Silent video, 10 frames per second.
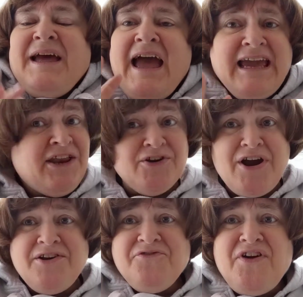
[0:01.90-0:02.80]
Hi,
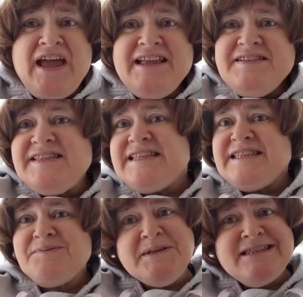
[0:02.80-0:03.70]
kindergarten friends. This
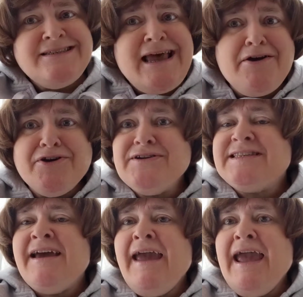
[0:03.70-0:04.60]
is Mrs.
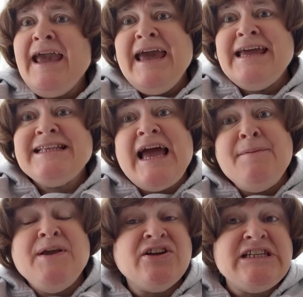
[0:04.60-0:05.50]
Salyers, and
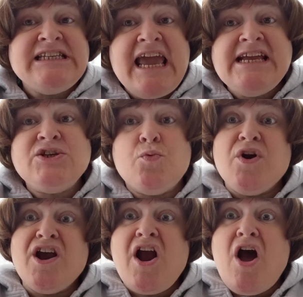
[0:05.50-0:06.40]
I'm here today to
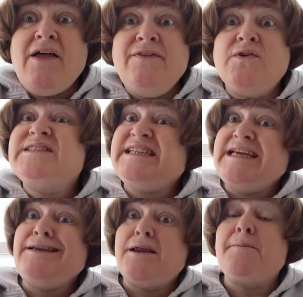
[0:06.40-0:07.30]
work on those
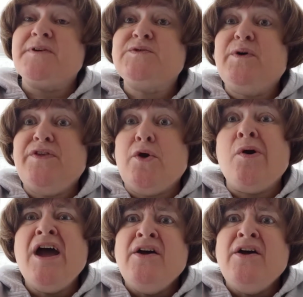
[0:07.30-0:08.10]
teen numbers with you.